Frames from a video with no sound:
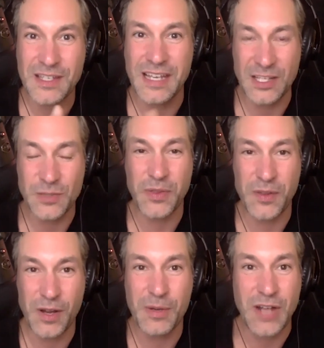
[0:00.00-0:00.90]
guess what
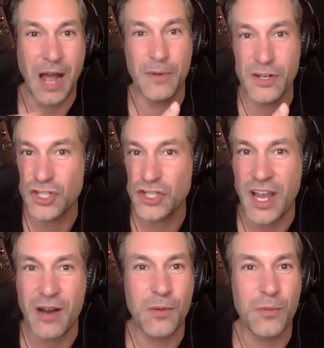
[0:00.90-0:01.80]
they're going to do? I'm going to
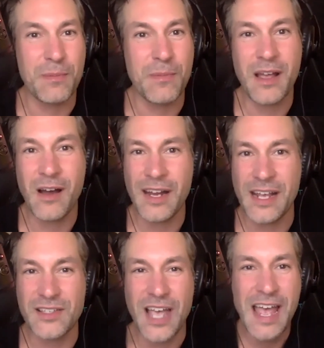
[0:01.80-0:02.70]
share it with my audience.